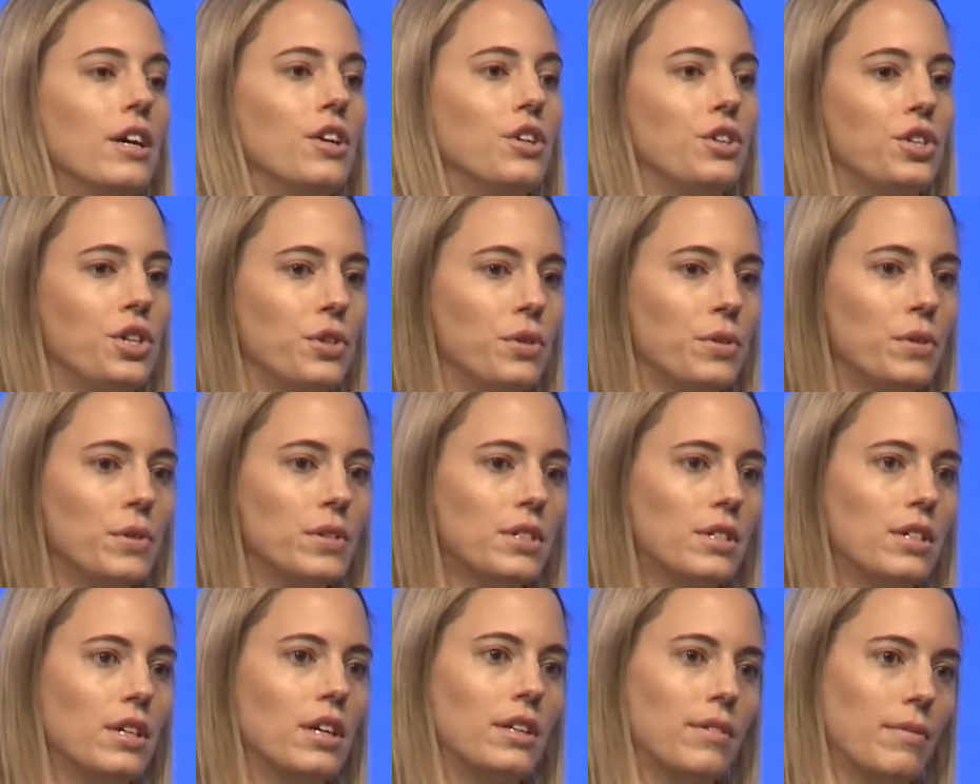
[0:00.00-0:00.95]

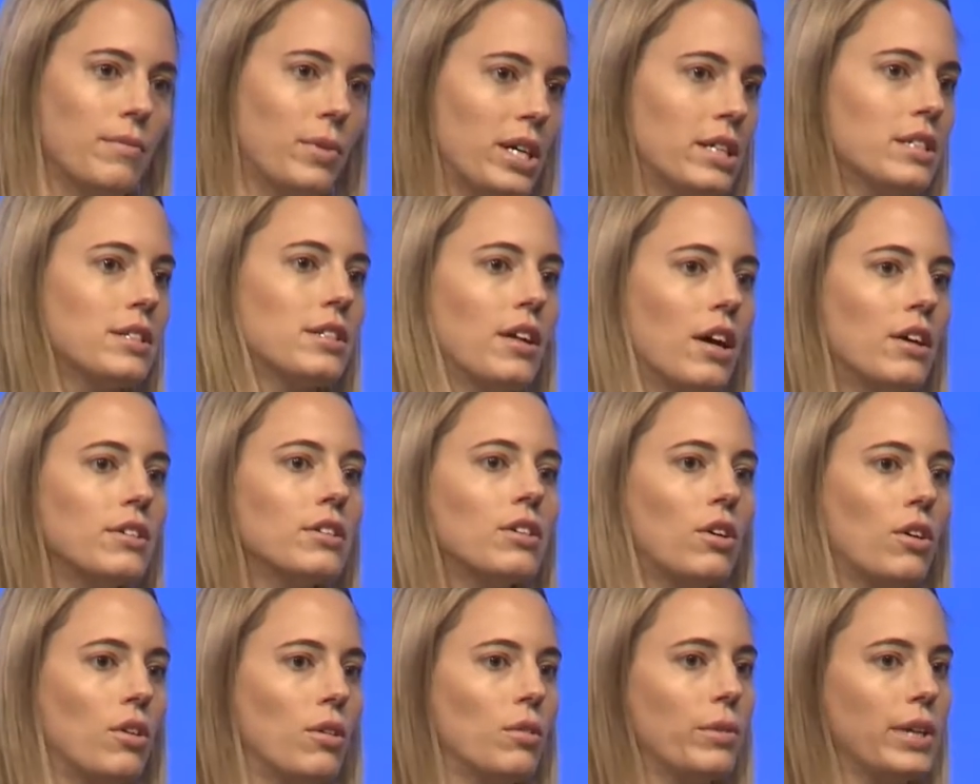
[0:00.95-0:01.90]
news was not
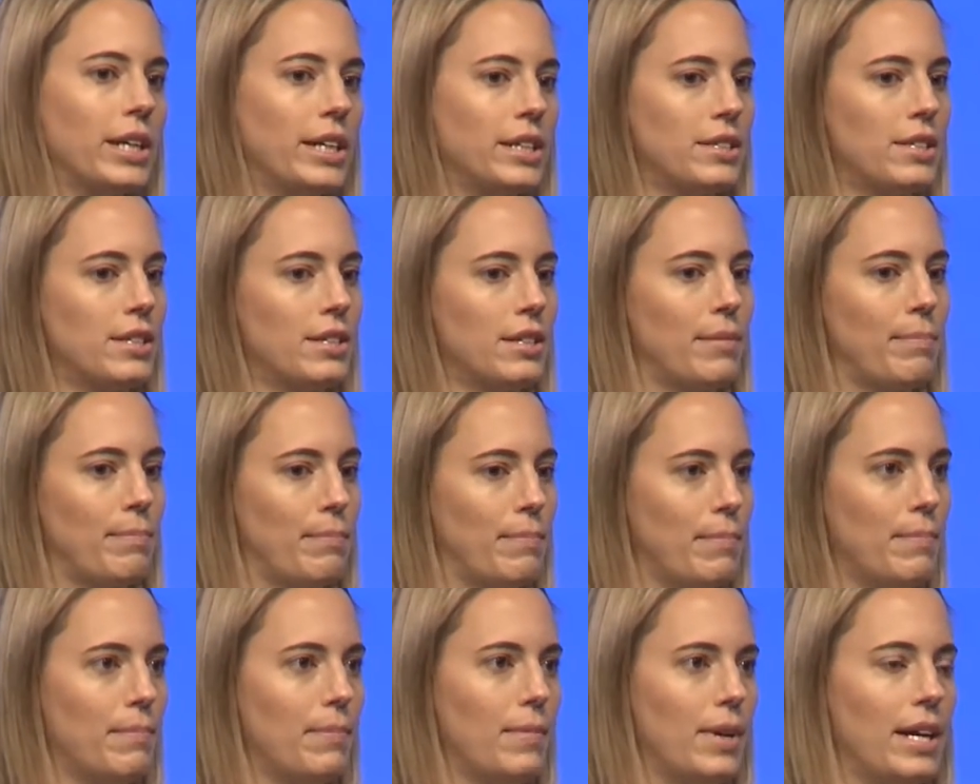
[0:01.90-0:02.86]
always
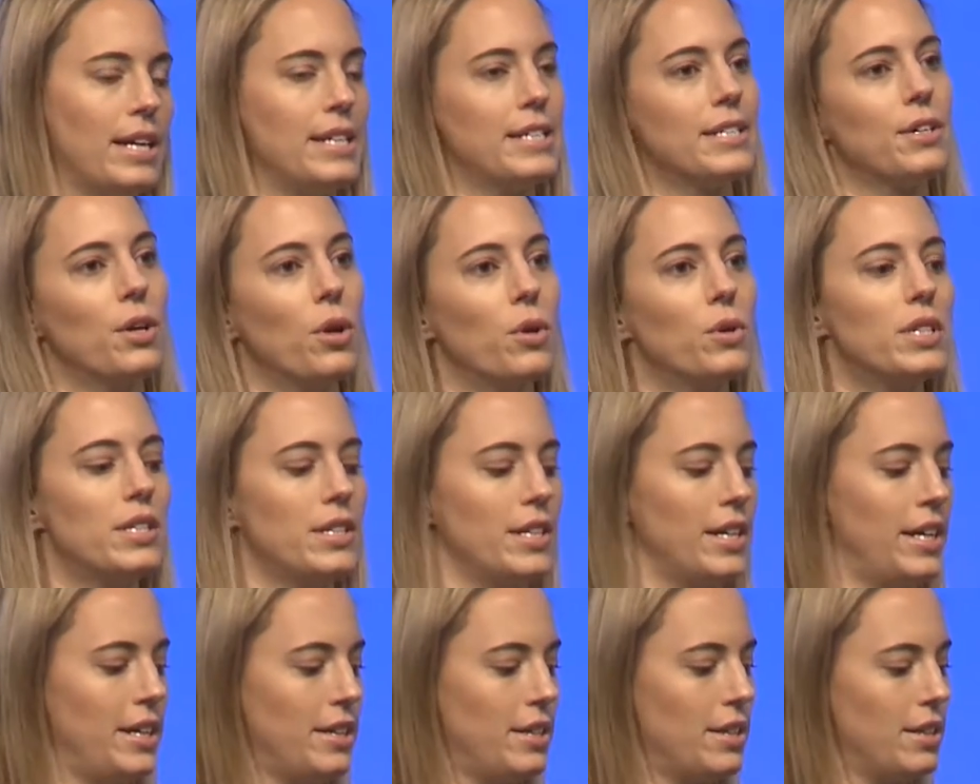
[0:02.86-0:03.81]

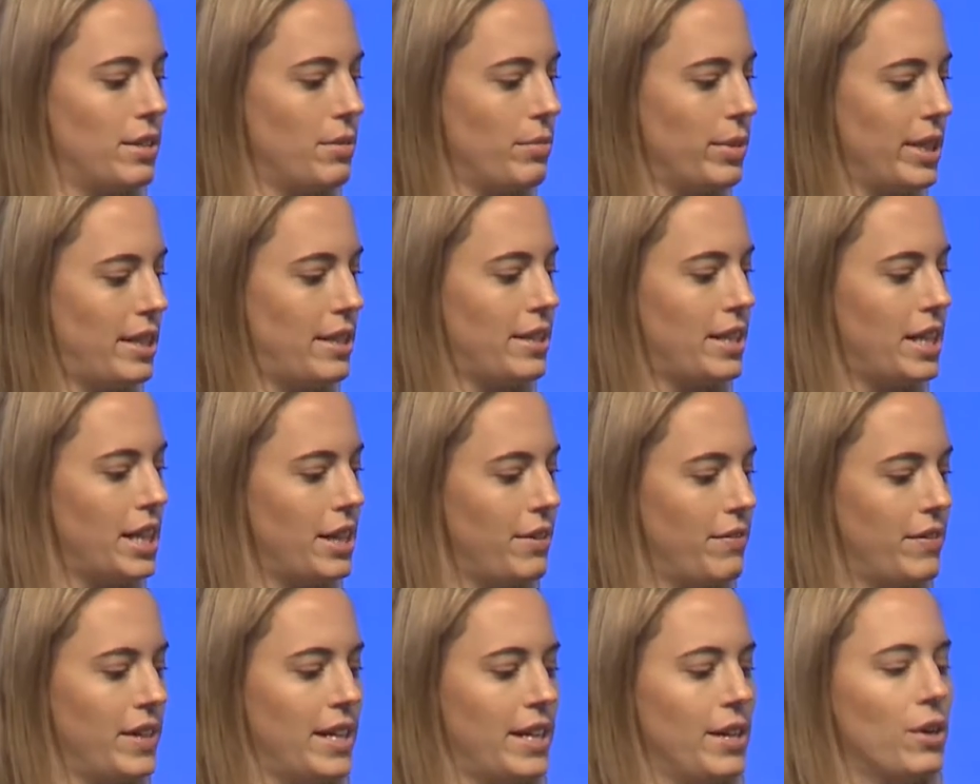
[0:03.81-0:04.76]
associated with
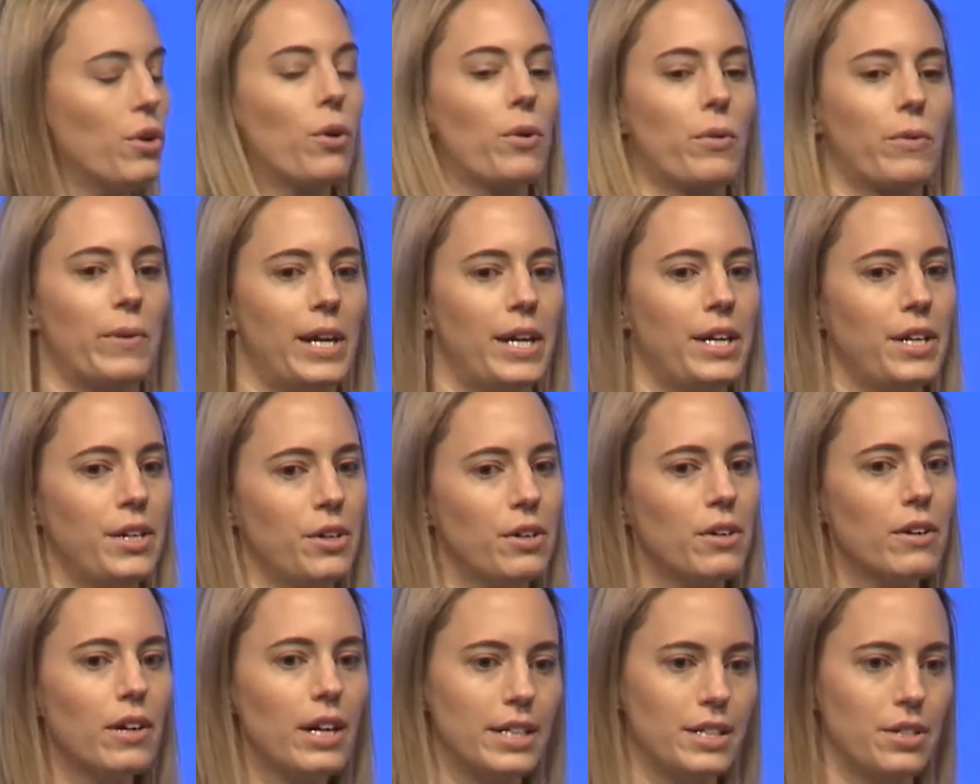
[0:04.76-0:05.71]
TV or
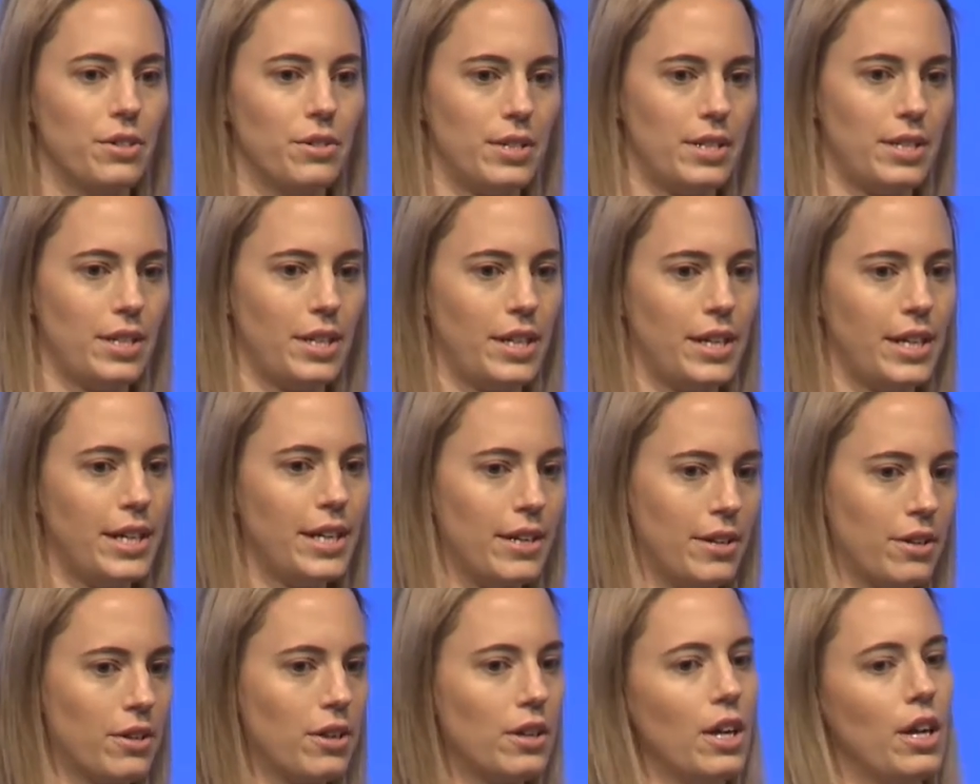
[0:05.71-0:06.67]
radio, as you see
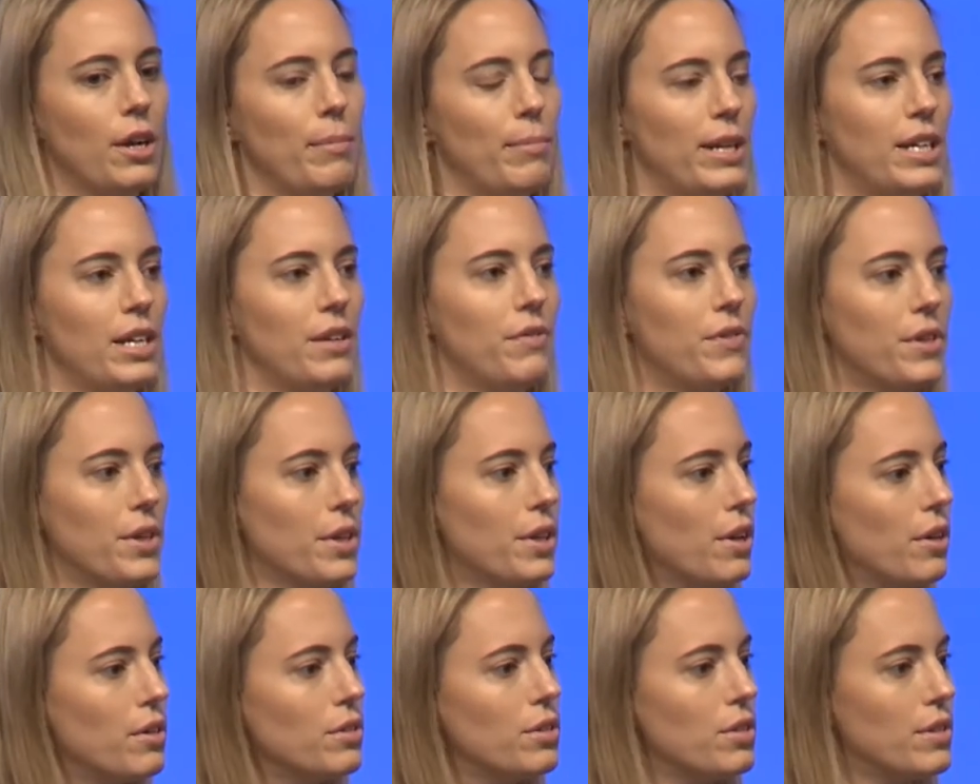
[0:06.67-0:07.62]
here, but if you
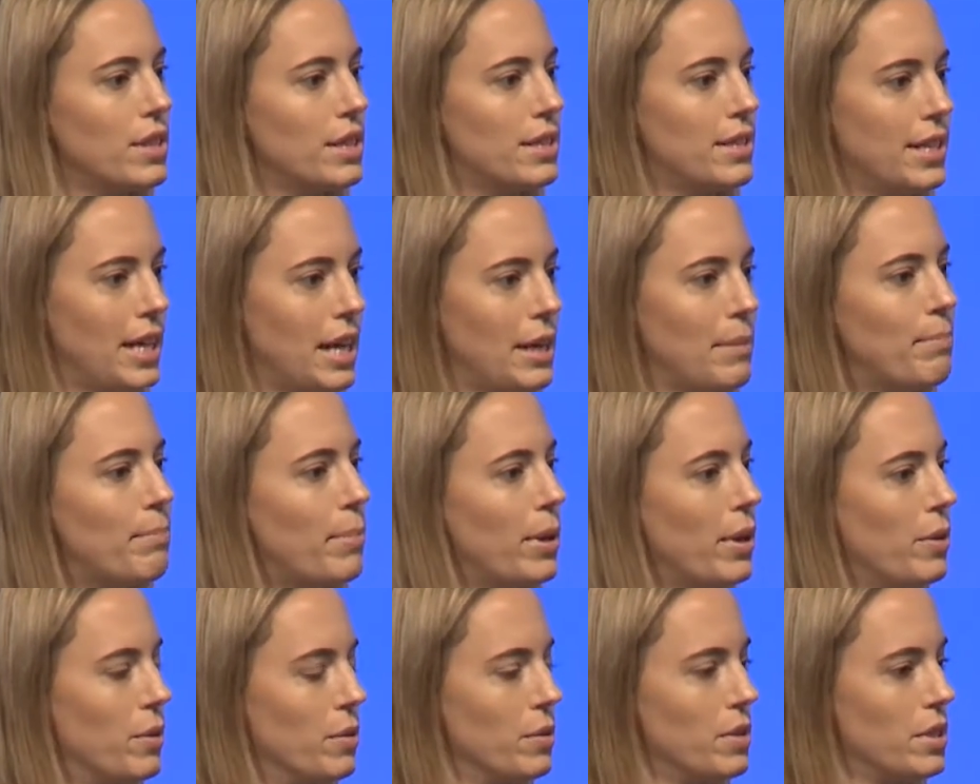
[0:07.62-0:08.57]
go to the same
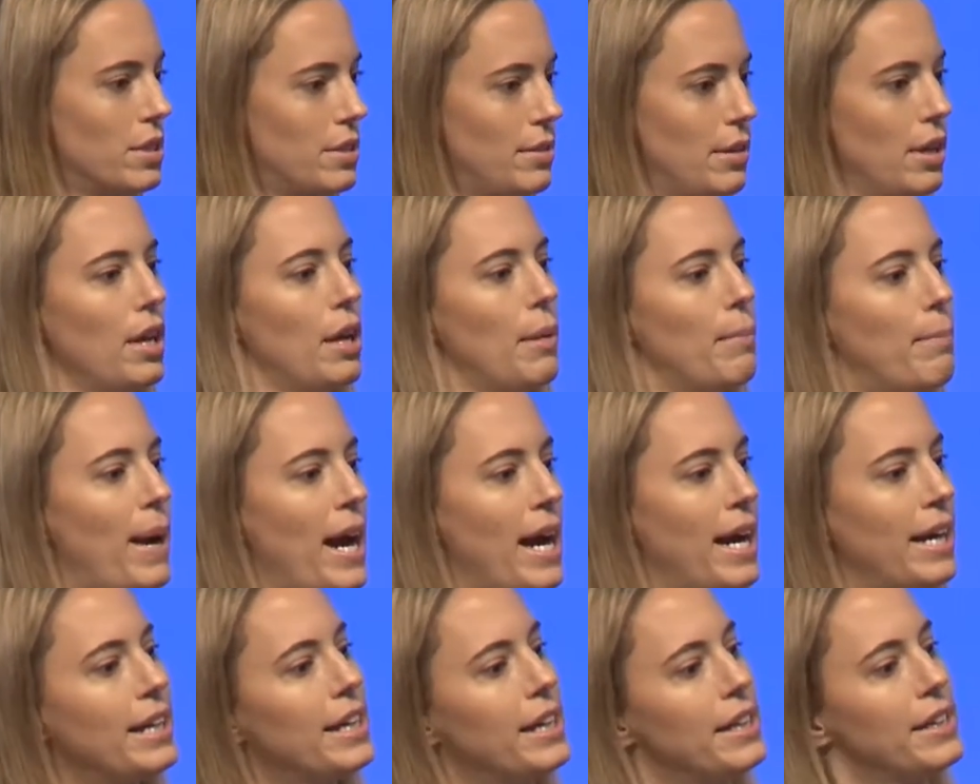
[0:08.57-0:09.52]
post
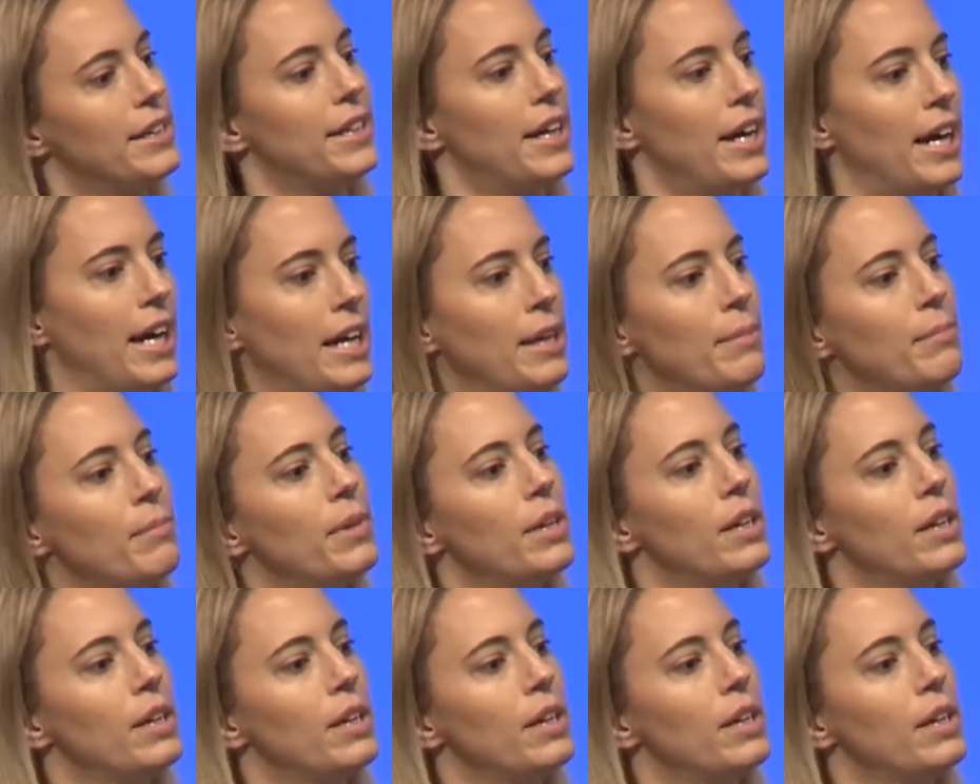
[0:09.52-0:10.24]
back in time,